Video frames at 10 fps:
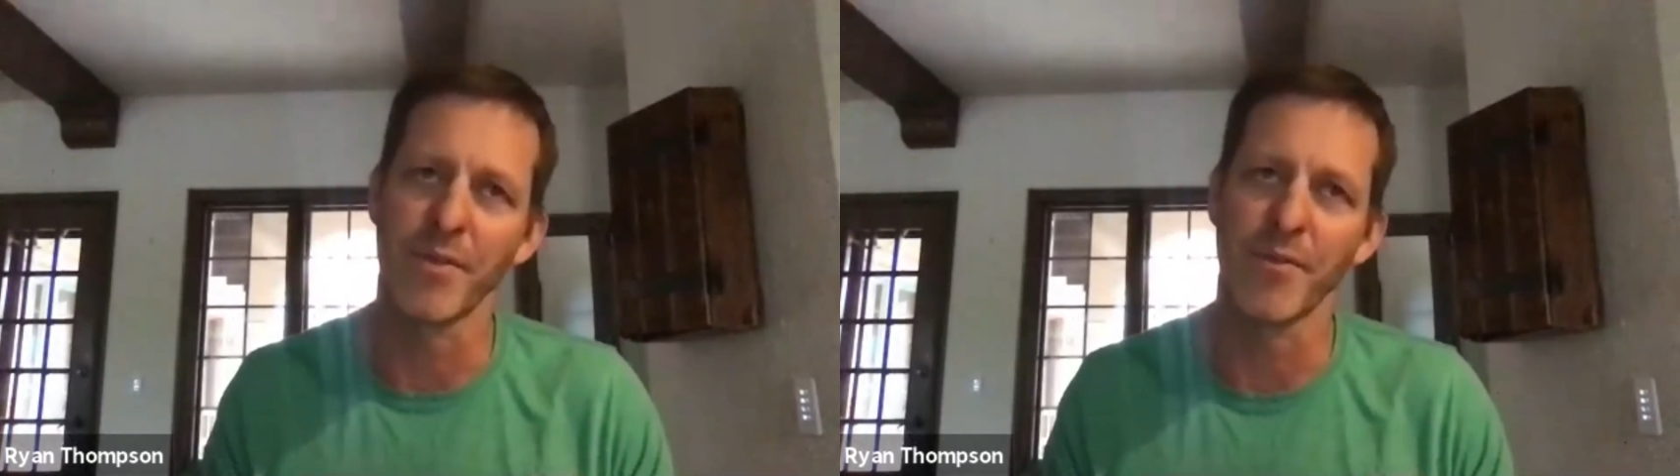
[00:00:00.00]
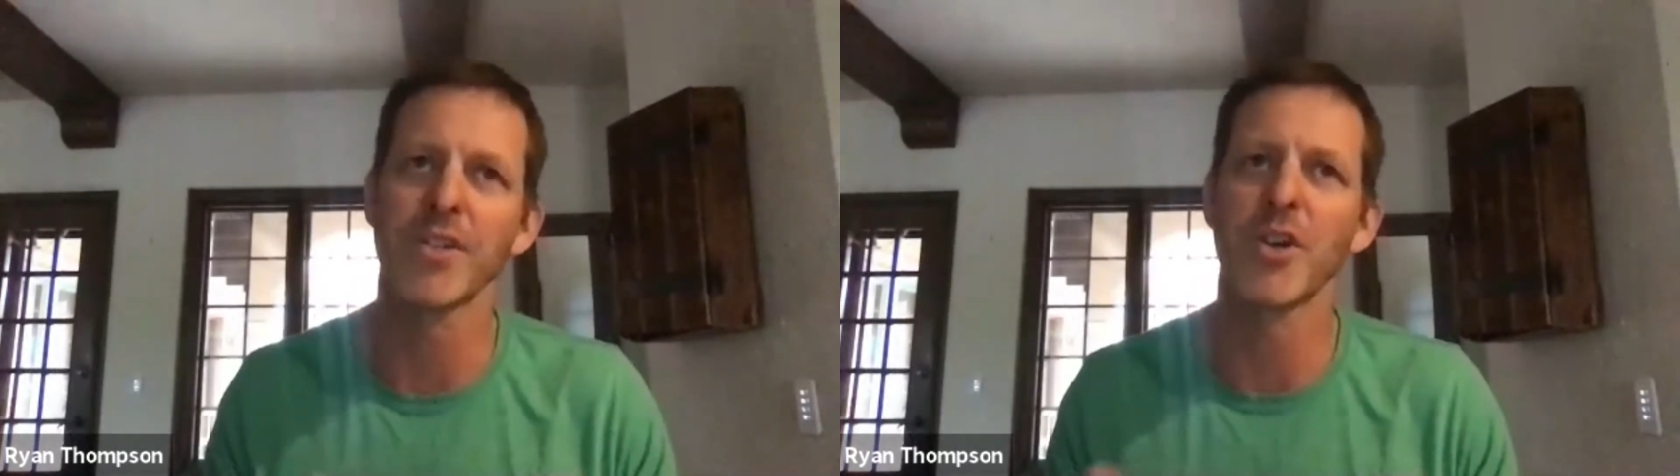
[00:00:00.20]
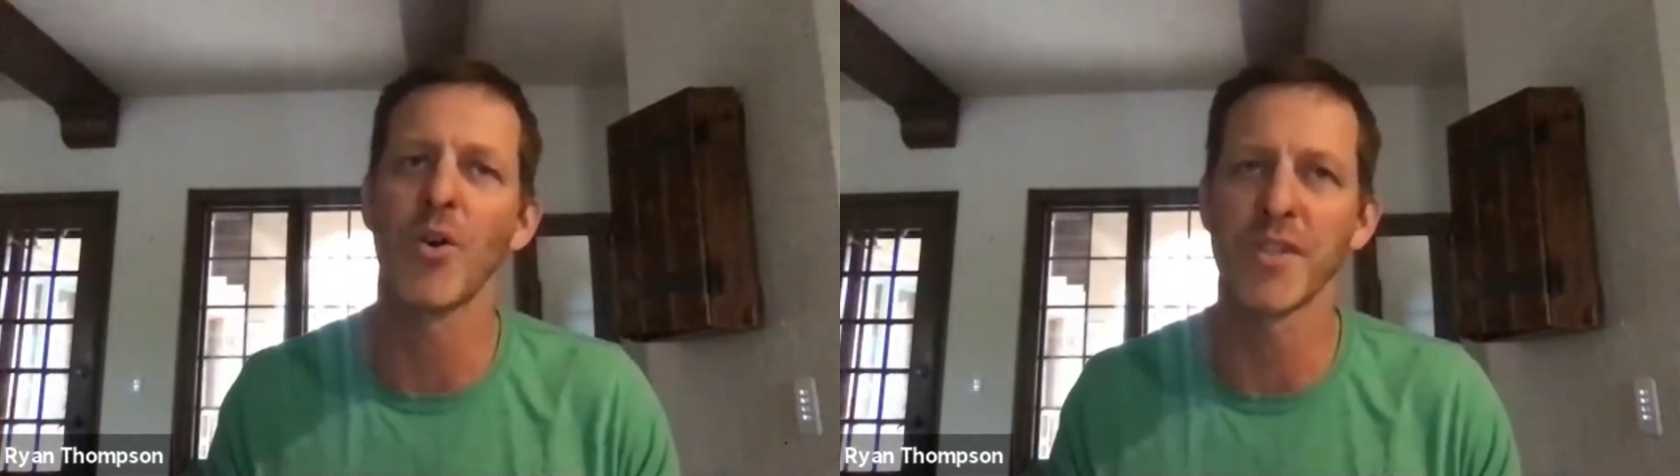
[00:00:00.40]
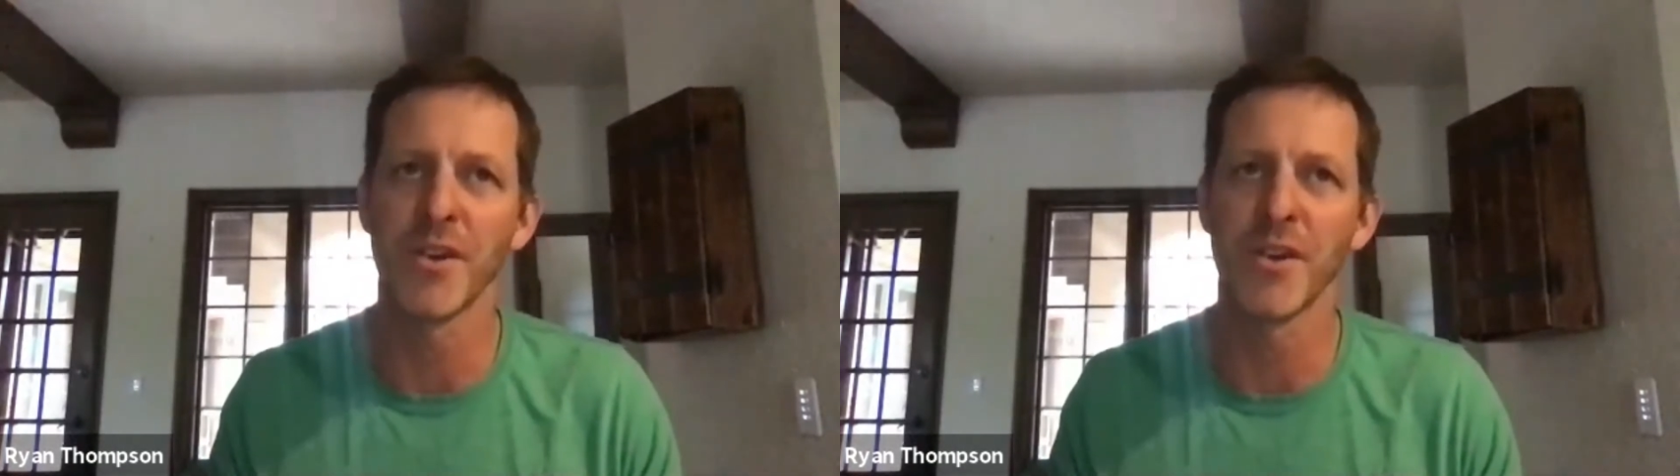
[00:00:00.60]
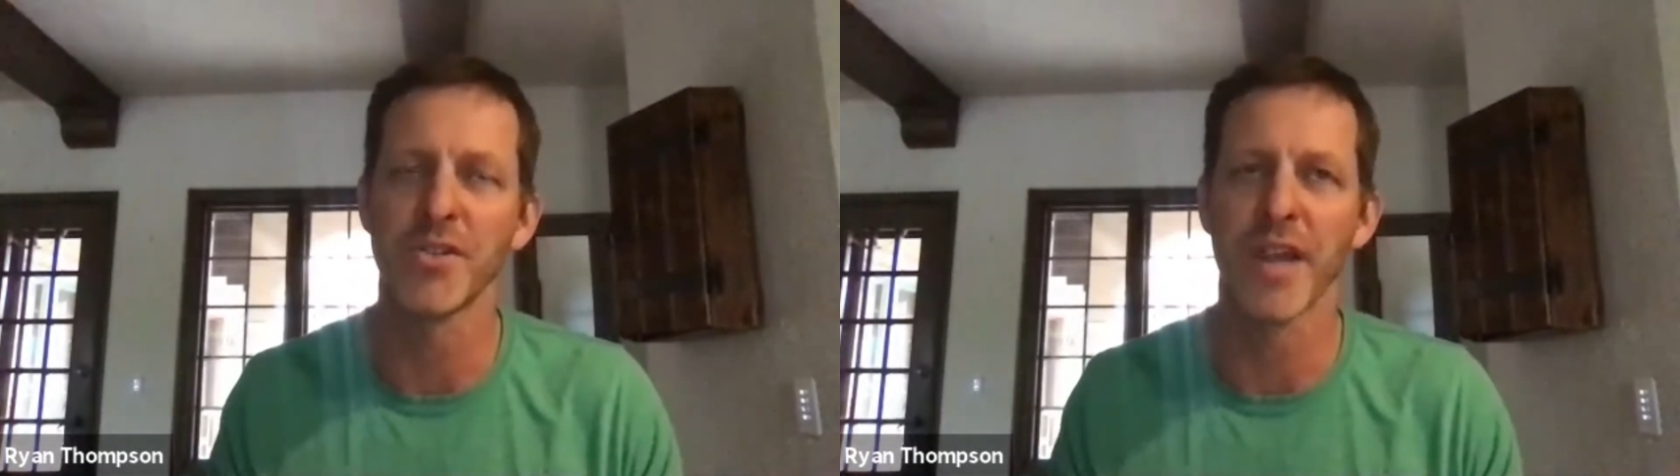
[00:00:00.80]
thresholds in
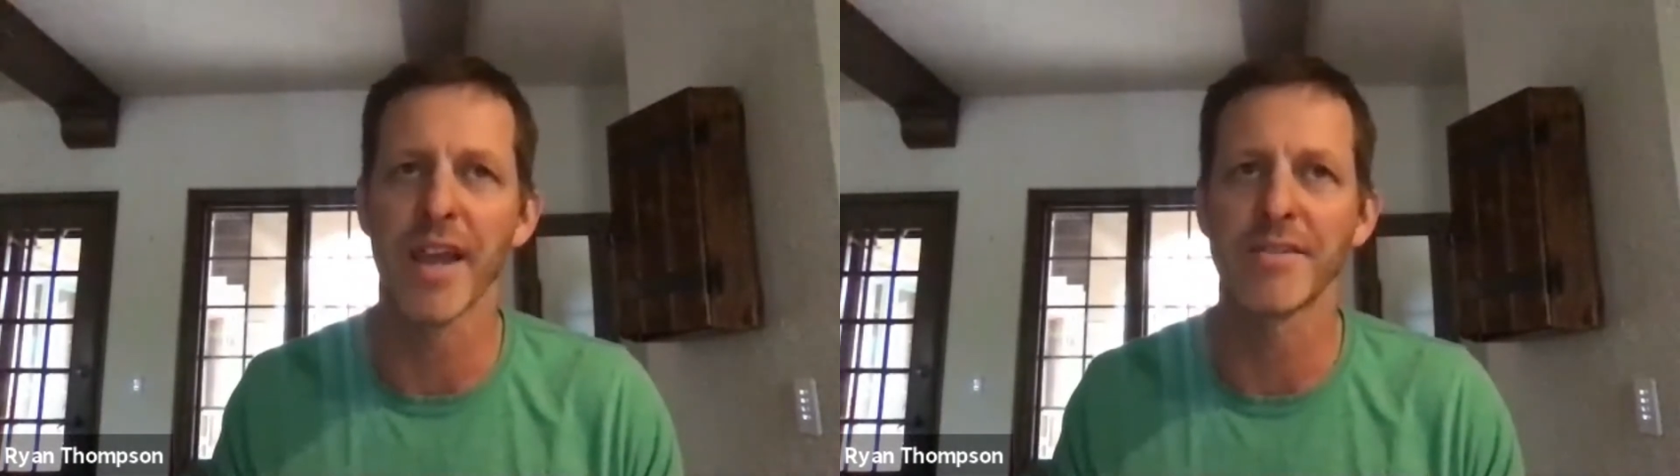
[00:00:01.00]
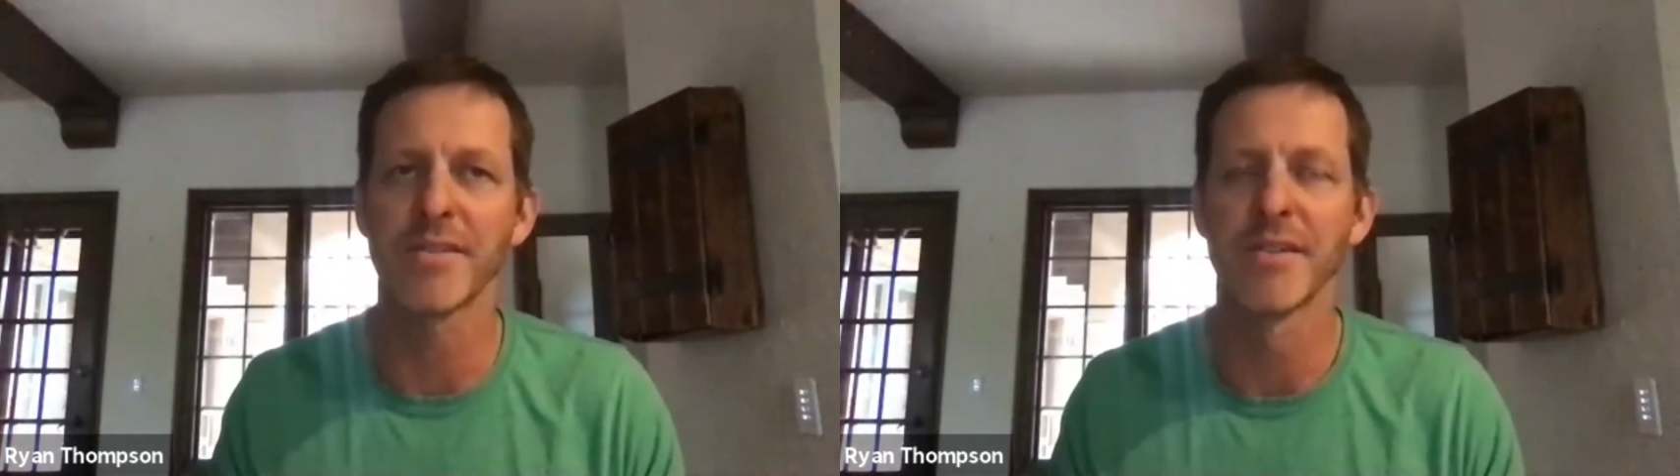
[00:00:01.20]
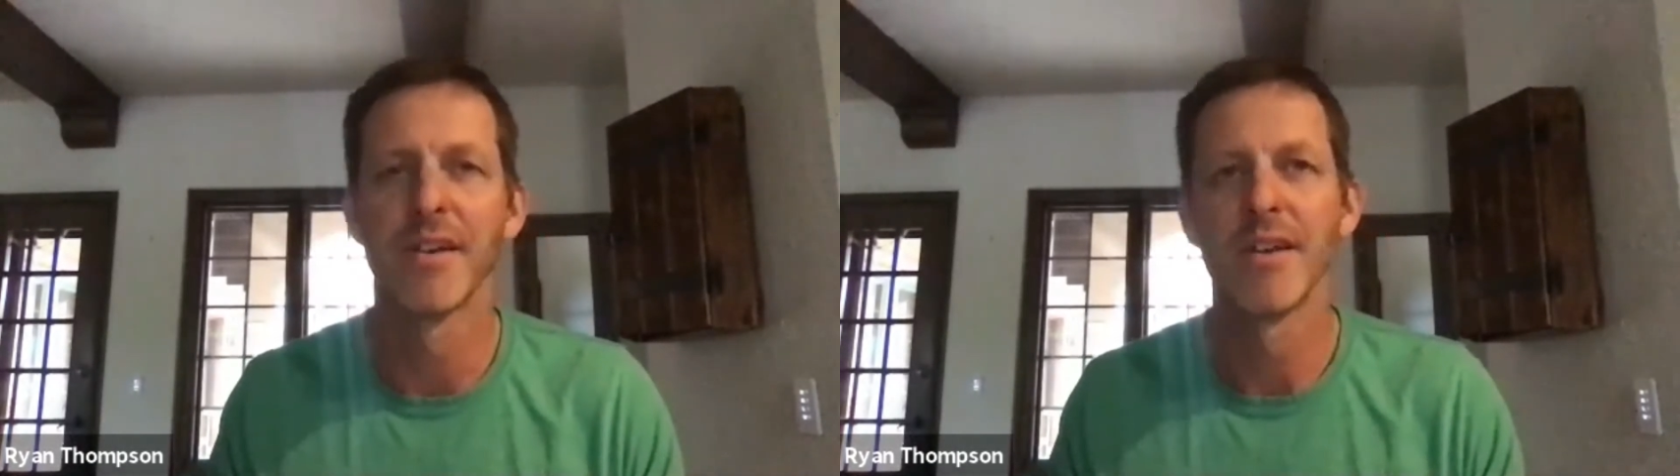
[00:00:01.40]
those states